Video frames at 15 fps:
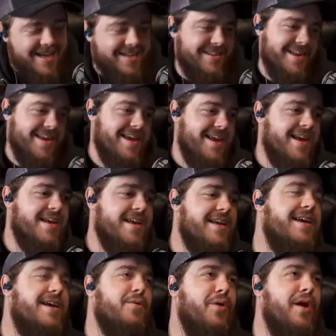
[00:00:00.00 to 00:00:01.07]
cost.
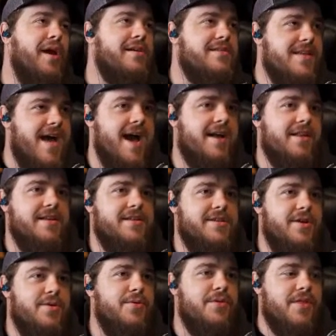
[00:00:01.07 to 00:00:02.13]
That is what
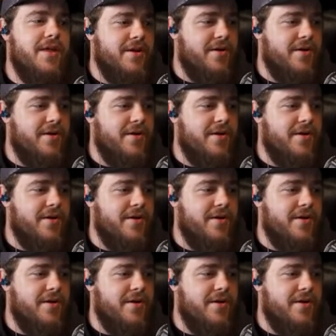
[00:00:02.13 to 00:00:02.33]
we did.